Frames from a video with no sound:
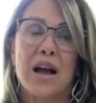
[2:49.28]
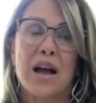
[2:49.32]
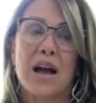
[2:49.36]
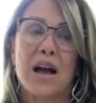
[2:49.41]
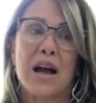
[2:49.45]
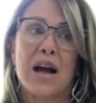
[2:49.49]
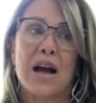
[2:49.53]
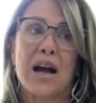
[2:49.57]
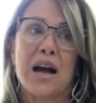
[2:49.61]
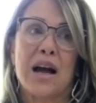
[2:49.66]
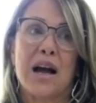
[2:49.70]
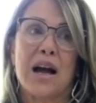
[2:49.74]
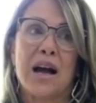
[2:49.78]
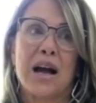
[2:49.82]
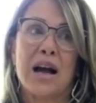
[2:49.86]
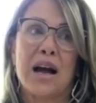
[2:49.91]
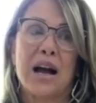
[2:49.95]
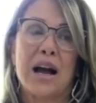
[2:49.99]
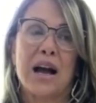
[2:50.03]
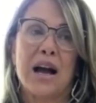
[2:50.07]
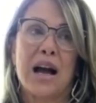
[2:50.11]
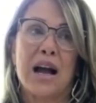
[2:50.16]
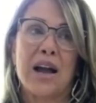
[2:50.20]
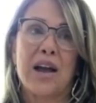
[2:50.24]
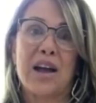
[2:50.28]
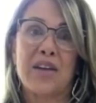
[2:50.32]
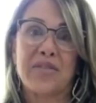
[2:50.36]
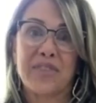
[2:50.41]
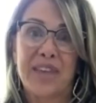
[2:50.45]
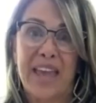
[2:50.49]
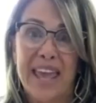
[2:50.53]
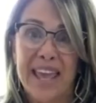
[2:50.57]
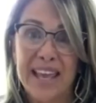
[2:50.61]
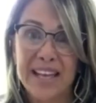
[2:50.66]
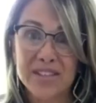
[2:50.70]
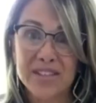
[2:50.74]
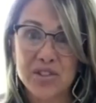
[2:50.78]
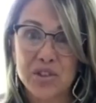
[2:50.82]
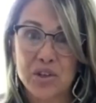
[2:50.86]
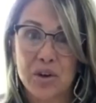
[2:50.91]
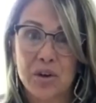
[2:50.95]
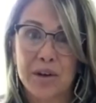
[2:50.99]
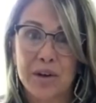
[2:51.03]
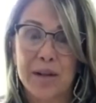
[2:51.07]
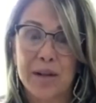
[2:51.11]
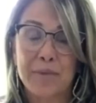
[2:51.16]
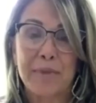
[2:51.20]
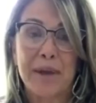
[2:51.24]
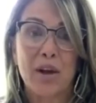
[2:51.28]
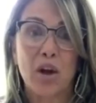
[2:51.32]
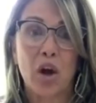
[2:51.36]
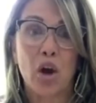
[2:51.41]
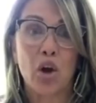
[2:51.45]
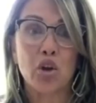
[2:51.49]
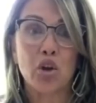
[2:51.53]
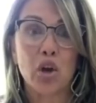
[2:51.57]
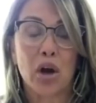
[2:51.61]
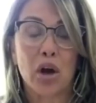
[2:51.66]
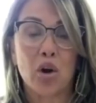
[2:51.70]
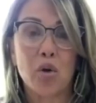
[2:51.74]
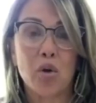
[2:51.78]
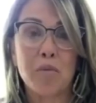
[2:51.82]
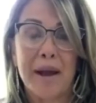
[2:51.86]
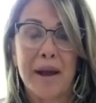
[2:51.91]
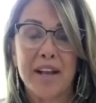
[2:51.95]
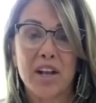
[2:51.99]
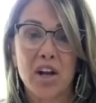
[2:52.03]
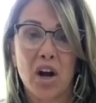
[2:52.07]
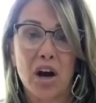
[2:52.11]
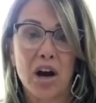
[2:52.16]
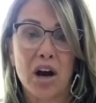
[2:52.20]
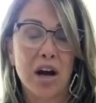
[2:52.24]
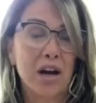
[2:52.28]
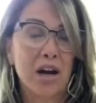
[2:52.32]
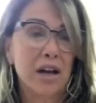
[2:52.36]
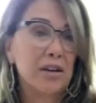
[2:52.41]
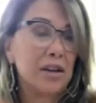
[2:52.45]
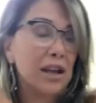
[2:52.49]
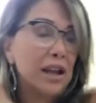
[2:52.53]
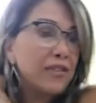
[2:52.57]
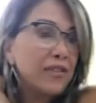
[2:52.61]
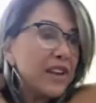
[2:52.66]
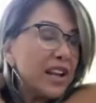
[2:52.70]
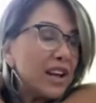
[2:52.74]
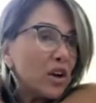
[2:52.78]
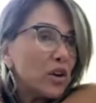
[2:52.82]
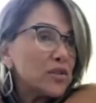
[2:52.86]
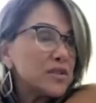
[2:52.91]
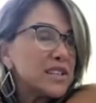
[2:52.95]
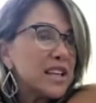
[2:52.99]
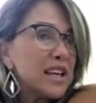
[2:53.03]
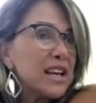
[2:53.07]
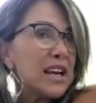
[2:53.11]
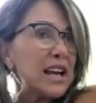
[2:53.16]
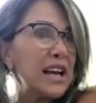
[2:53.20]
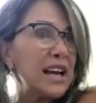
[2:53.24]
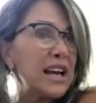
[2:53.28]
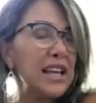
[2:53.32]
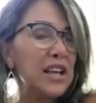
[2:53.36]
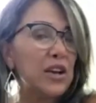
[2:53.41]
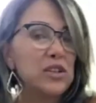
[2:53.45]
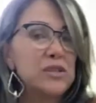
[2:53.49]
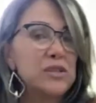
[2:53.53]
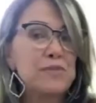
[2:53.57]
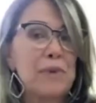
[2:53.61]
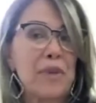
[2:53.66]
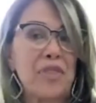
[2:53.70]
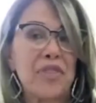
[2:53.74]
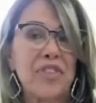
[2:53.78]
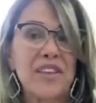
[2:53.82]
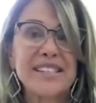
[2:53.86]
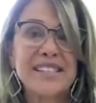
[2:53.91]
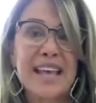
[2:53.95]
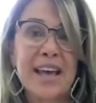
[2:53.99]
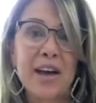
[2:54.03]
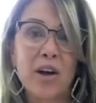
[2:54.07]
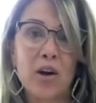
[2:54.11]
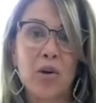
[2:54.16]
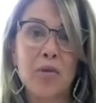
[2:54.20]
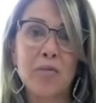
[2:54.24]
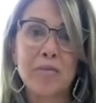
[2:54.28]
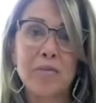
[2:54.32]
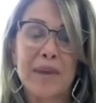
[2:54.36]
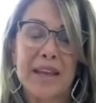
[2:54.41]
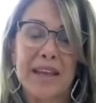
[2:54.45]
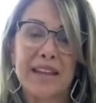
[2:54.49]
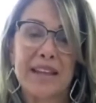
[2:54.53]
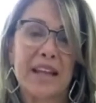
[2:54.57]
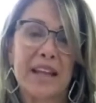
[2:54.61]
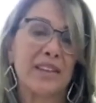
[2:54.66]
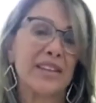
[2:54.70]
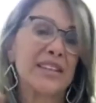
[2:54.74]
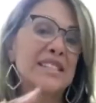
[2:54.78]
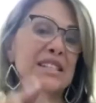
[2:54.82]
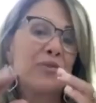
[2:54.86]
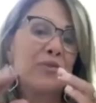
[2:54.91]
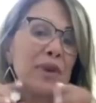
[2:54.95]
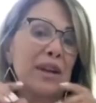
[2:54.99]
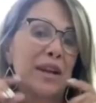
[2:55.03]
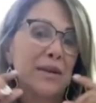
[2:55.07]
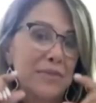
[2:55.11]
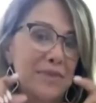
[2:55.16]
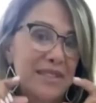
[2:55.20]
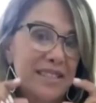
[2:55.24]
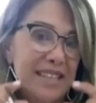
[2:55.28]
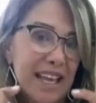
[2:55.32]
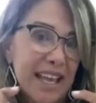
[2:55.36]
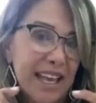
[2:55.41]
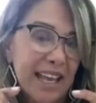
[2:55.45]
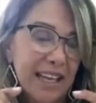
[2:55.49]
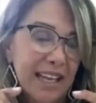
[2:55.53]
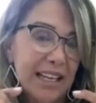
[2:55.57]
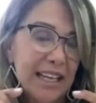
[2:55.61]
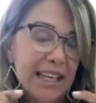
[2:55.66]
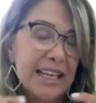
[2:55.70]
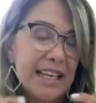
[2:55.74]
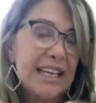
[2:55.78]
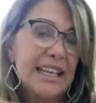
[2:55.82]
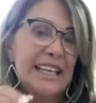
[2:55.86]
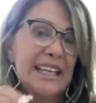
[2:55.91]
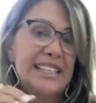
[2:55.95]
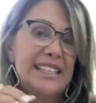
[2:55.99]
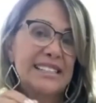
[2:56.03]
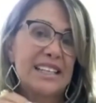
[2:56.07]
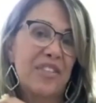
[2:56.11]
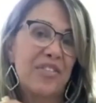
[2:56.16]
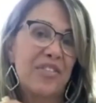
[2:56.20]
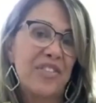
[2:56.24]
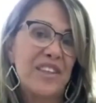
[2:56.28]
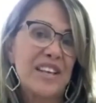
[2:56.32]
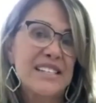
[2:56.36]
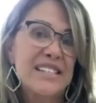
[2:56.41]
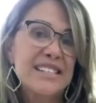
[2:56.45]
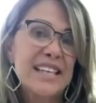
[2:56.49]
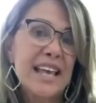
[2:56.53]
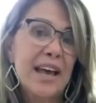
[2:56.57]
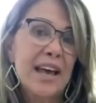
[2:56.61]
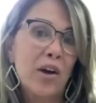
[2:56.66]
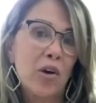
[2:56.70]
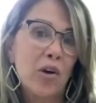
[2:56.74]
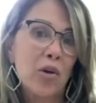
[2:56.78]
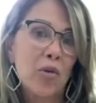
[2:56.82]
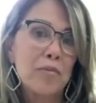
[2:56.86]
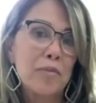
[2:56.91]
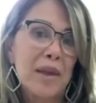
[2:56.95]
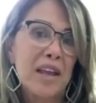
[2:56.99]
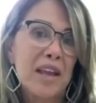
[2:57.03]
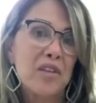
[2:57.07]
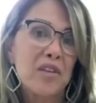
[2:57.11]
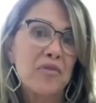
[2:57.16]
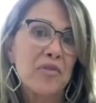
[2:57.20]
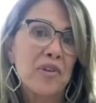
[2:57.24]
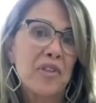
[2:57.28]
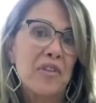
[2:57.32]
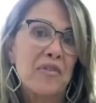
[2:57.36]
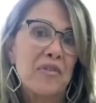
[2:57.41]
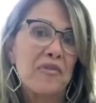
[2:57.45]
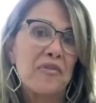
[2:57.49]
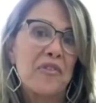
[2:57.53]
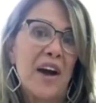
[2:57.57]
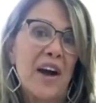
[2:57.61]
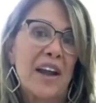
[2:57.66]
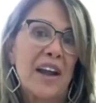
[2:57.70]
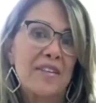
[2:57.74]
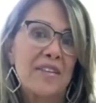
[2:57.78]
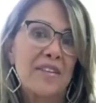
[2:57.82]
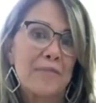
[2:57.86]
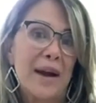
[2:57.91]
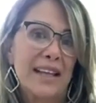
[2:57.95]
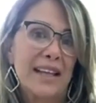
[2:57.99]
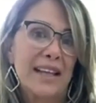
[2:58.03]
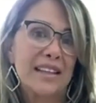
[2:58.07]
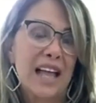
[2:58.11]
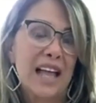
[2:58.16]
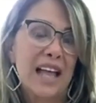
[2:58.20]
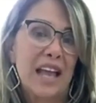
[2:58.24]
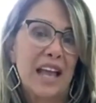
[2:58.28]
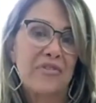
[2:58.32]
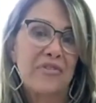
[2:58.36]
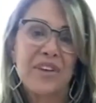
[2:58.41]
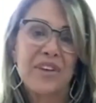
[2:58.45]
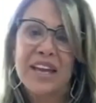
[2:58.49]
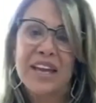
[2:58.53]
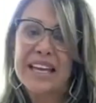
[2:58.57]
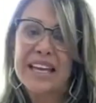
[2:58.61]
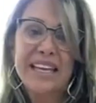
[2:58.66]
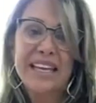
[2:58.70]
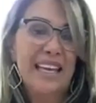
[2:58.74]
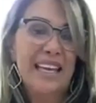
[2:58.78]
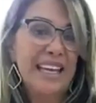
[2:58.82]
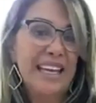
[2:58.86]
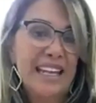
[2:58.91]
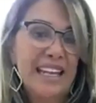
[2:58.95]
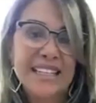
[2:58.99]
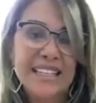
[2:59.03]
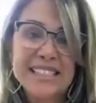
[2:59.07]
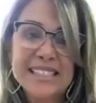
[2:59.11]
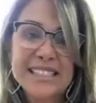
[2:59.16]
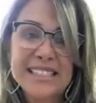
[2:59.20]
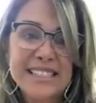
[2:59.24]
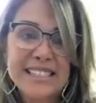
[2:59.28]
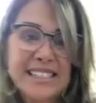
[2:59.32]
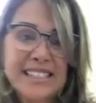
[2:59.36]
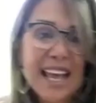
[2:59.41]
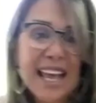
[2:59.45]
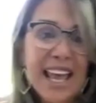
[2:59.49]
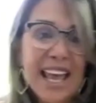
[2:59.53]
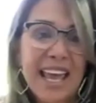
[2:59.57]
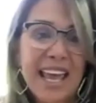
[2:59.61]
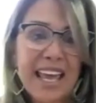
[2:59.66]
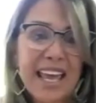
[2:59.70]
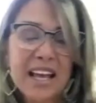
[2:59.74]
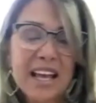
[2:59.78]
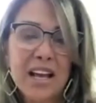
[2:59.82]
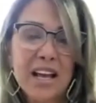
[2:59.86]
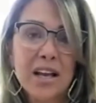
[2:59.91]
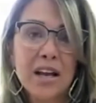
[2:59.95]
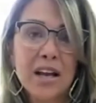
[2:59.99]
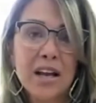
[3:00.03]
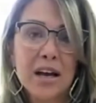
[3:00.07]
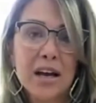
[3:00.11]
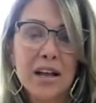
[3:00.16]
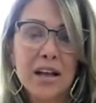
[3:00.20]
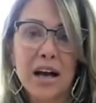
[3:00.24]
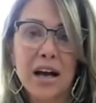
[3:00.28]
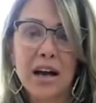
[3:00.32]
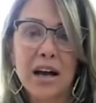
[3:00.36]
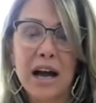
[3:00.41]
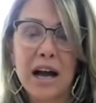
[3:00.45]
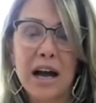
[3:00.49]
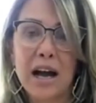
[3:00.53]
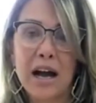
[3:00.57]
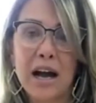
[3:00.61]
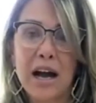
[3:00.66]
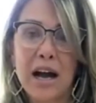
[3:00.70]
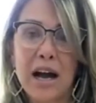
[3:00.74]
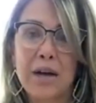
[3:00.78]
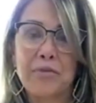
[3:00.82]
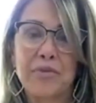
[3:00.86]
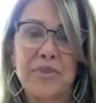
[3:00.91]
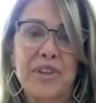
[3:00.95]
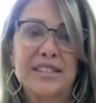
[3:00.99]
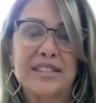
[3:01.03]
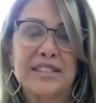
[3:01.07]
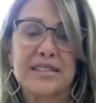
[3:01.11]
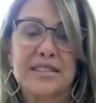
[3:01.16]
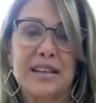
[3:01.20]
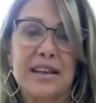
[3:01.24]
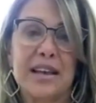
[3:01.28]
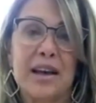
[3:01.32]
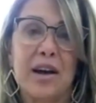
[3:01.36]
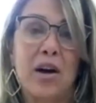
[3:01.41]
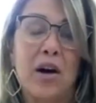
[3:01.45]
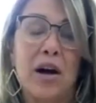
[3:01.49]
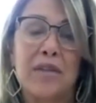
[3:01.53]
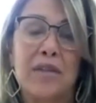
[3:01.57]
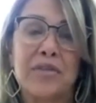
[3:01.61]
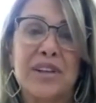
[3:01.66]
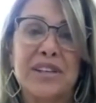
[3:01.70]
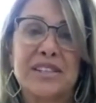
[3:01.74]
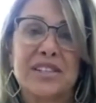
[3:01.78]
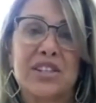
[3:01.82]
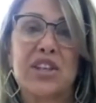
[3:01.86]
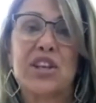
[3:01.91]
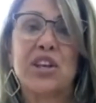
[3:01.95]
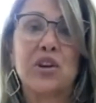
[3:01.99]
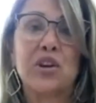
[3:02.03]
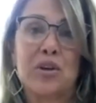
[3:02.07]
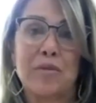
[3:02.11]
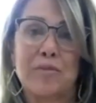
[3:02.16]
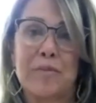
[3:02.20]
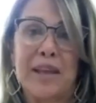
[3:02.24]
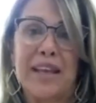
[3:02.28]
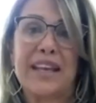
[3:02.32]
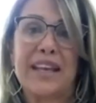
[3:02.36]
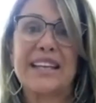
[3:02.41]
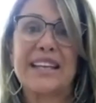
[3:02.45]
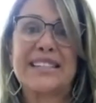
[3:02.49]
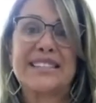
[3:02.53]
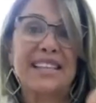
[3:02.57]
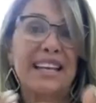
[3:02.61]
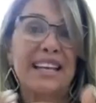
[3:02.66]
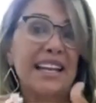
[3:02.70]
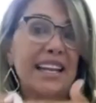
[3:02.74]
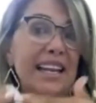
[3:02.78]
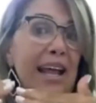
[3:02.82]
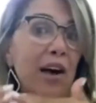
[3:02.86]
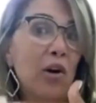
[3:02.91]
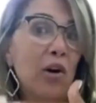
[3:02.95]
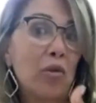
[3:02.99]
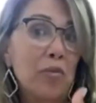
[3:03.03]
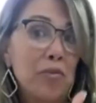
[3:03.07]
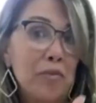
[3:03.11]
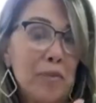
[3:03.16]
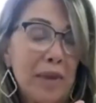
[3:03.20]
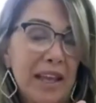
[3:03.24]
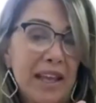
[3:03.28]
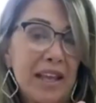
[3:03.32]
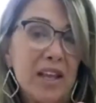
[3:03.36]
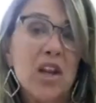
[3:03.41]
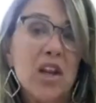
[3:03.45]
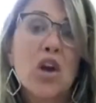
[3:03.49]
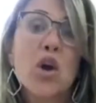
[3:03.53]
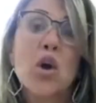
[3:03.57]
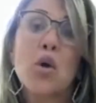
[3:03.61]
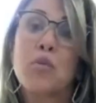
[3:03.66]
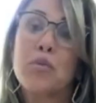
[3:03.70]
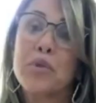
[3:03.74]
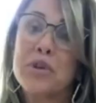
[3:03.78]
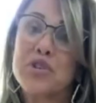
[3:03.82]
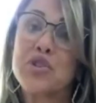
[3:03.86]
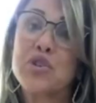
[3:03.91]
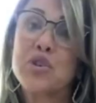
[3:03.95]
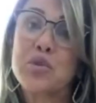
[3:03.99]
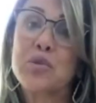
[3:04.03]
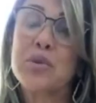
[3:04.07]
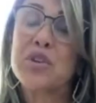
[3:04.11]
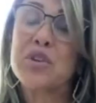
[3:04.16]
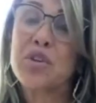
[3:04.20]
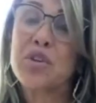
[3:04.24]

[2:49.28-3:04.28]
uh, I have cancer. And I'm like, oh my God. And he goes, he goes, but this helped me. Now listen what I'm saying. He said, this helped me for the fight of my life. He didn't say, uh, this helped, this cured me. He said, it helped me would you and